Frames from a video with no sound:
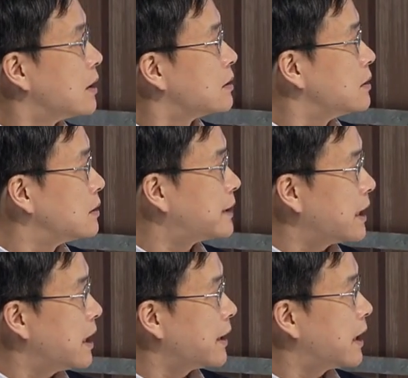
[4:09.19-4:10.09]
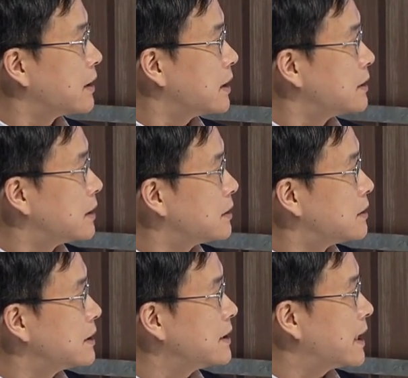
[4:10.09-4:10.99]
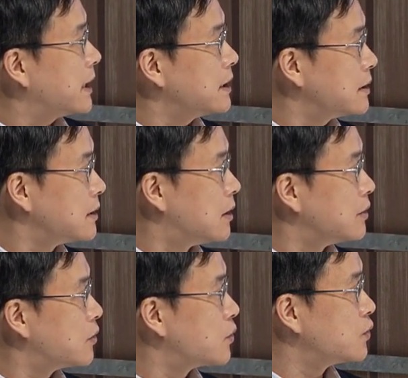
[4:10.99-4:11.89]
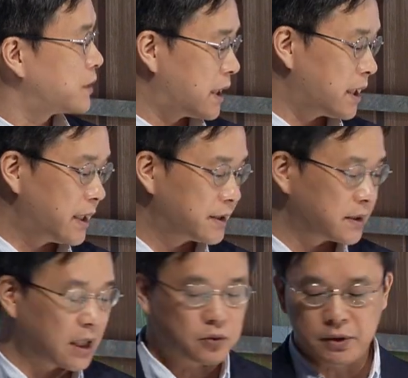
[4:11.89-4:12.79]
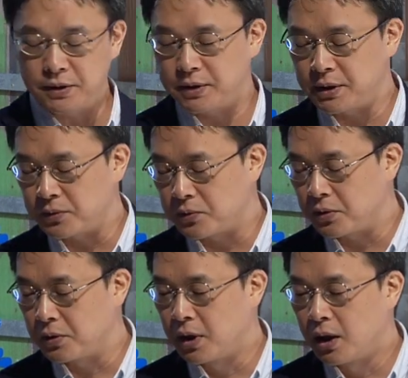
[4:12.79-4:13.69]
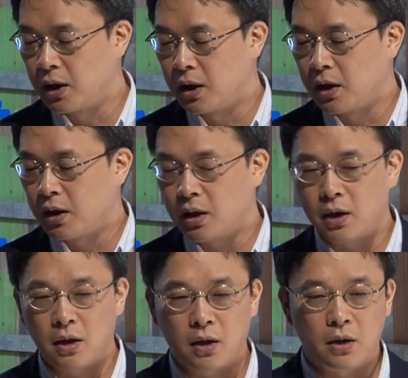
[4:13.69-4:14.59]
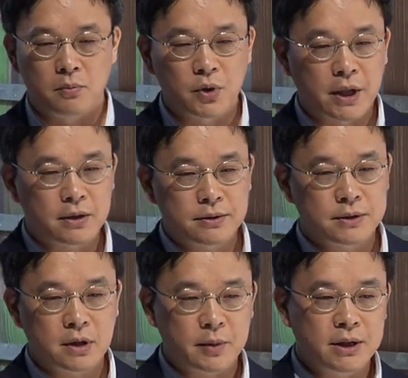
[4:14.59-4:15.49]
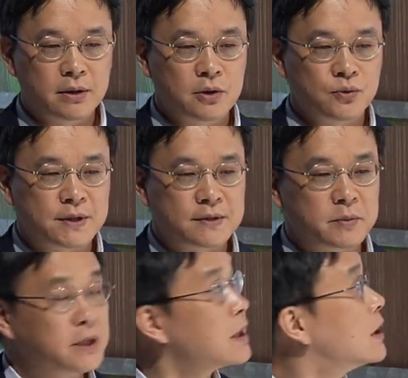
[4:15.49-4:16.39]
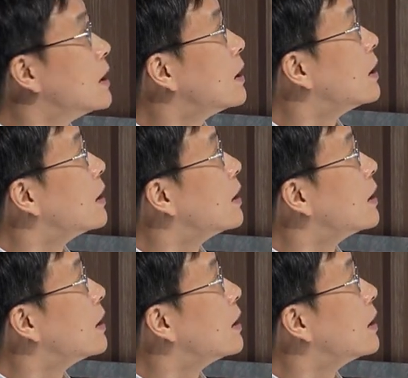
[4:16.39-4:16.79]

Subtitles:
And we need to resolve the problematic groups in our society to sustain